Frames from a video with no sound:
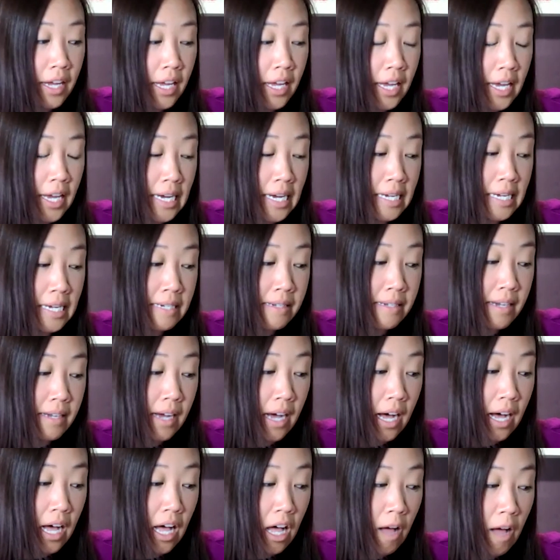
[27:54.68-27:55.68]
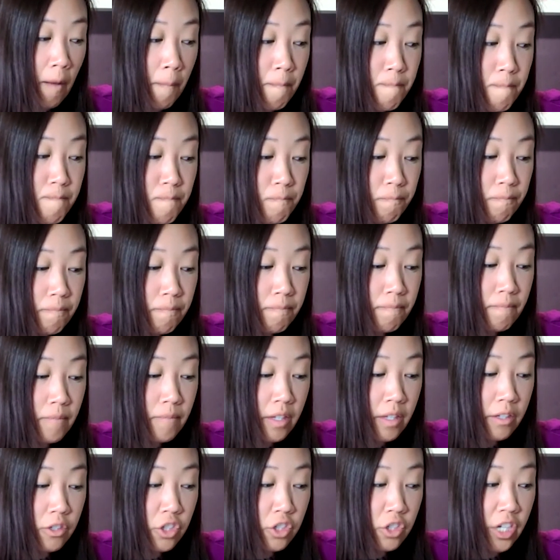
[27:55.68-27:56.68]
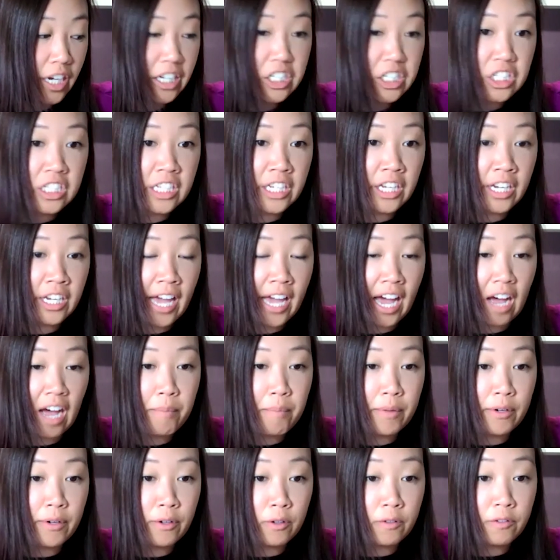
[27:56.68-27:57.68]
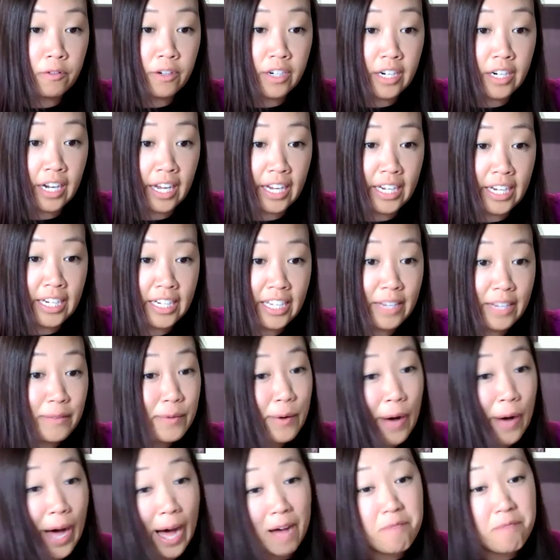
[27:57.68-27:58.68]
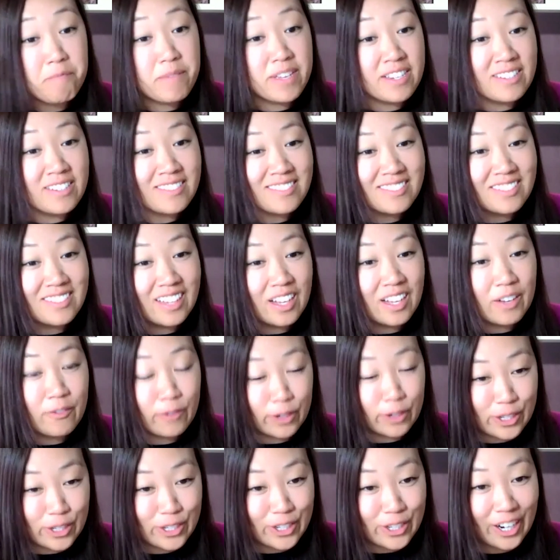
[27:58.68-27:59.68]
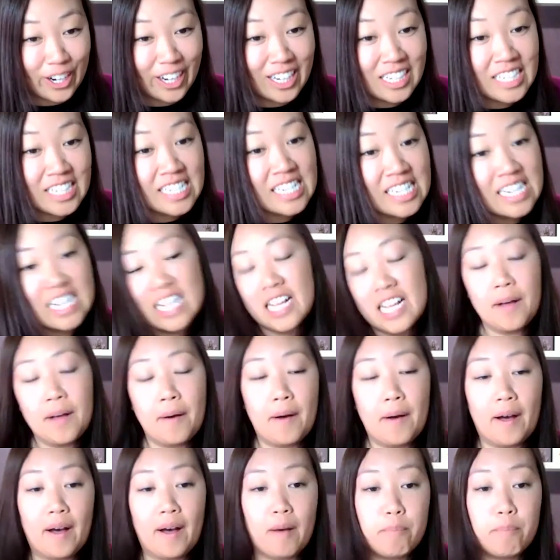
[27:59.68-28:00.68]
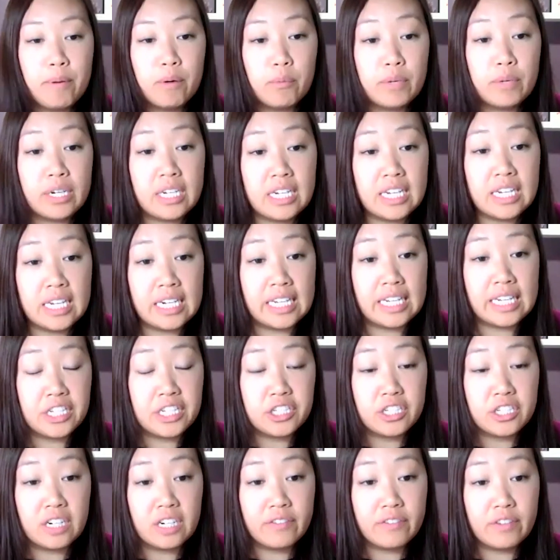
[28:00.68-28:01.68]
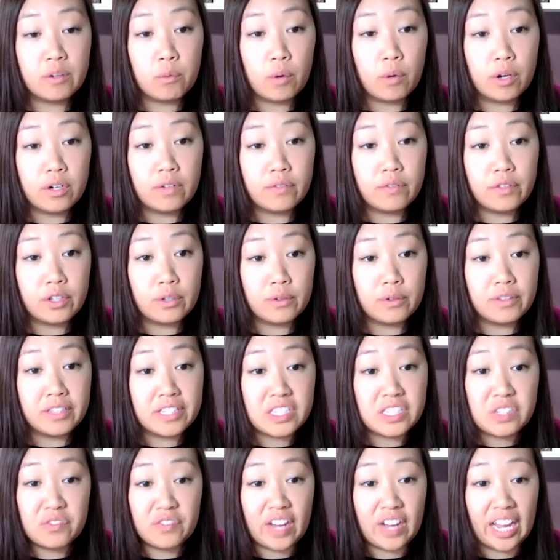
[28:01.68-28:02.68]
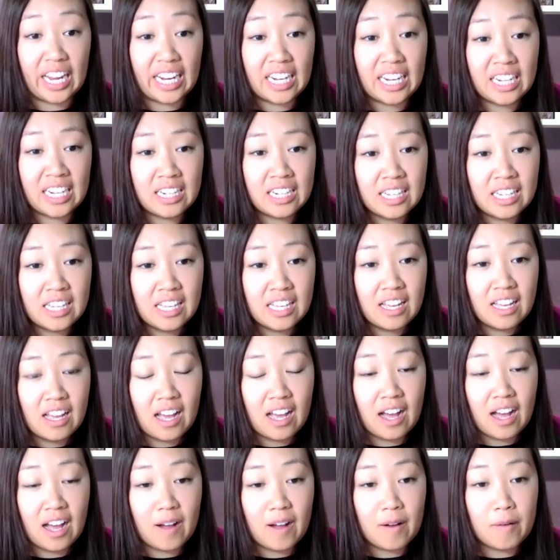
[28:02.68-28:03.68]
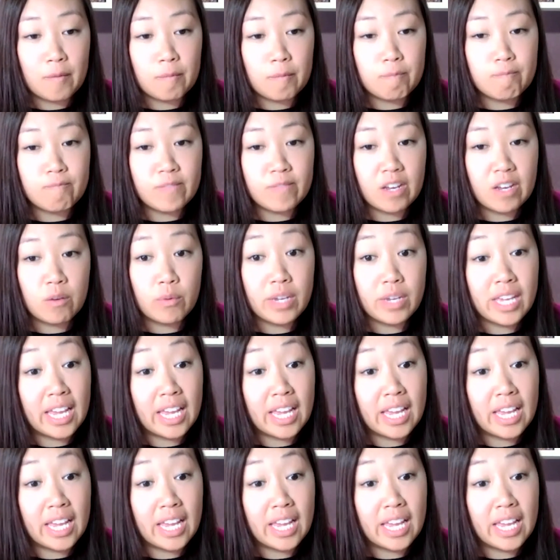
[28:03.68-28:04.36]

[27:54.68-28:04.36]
and um, change isn't going to happen overnight. It will happen for sure, uh, but we need each and every one of you in this fight, um, and we